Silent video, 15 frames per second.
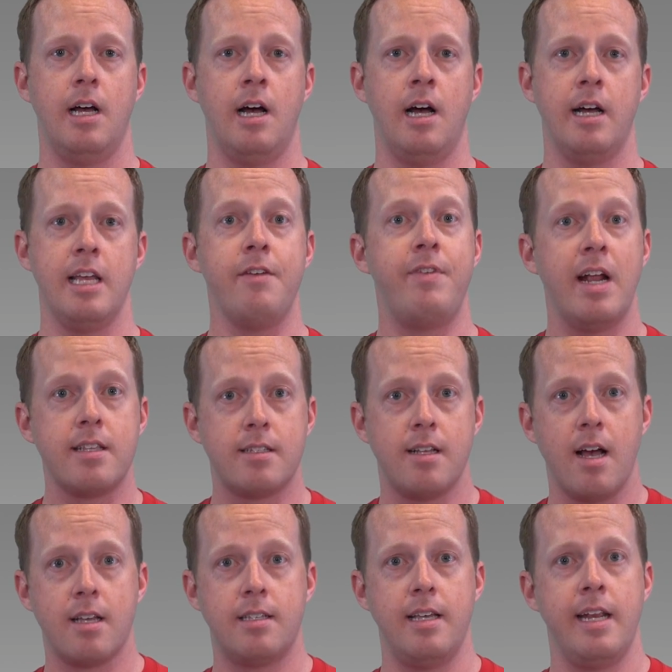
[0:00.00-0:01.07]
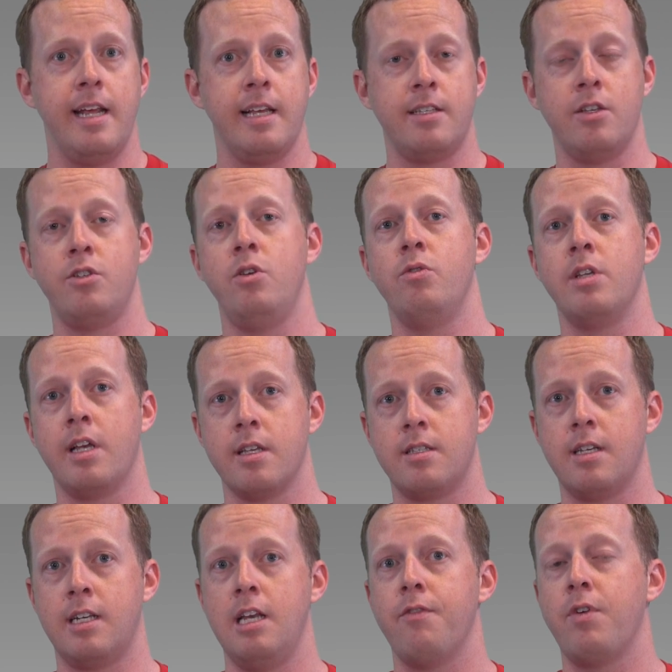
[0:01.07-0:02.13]
Uh, even at stock settings, is using a
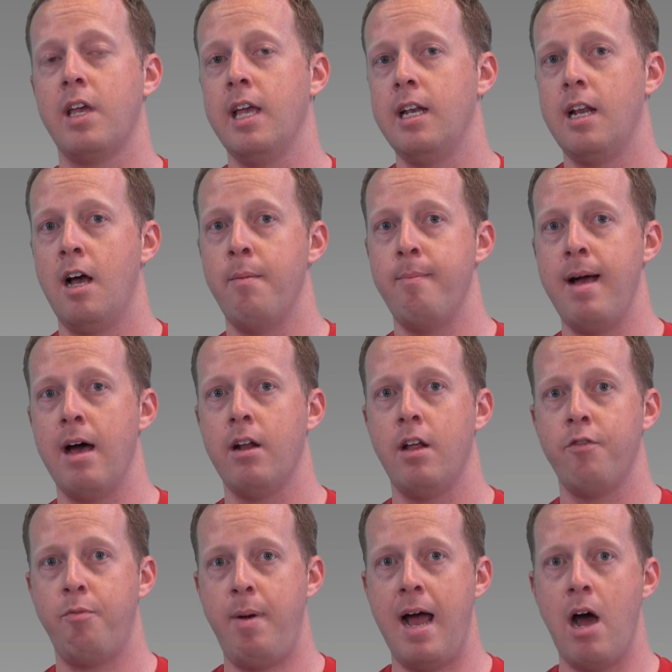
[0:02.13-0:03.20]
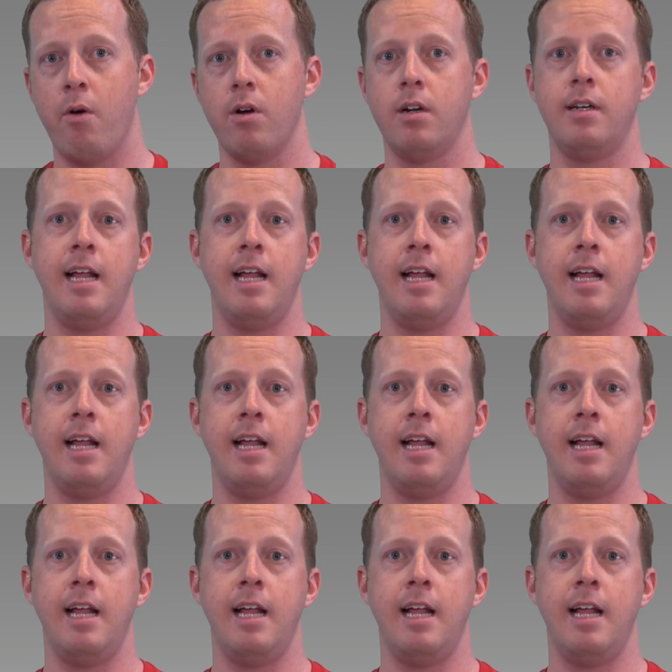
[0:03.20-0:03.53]
significant amount of power.